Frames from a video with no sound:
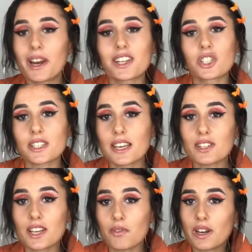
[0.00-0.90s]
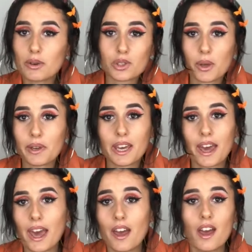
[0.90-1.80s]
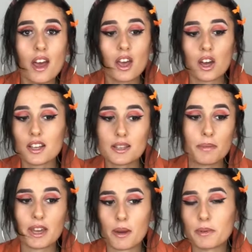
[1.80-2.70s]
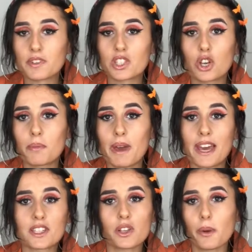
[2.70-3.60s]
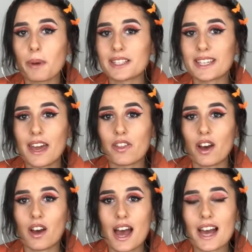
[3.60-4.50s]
Like, just get yourself a little sewing kit, cut something up if it's too big, sew it back together,